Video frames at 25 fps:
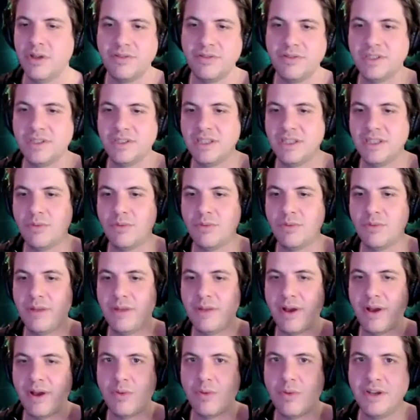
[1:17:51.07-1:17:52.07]
See the one
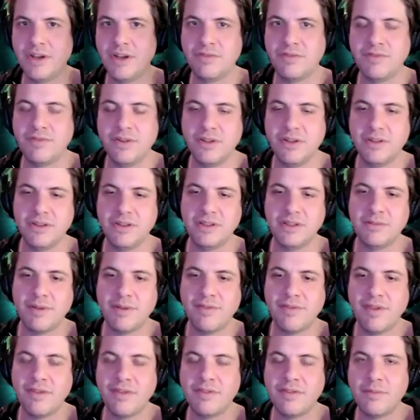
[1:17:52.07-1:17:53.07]
about Wonderful, my
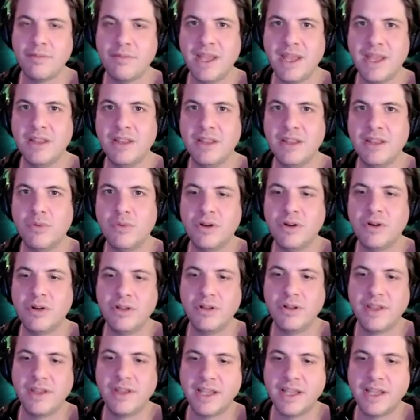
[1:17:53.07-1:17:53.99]
favorite band in the world.